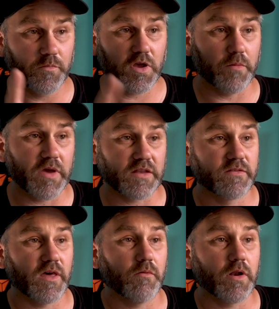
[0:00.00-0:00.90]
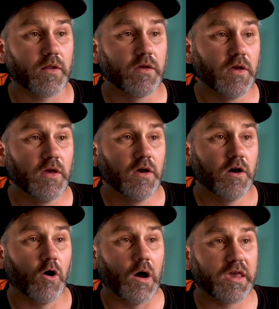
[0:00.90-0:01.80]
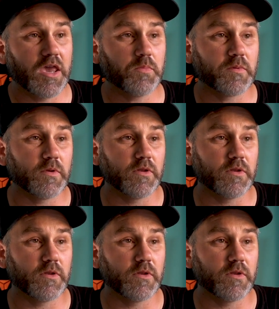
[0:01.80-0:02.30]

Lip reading: Come back to that one. I keep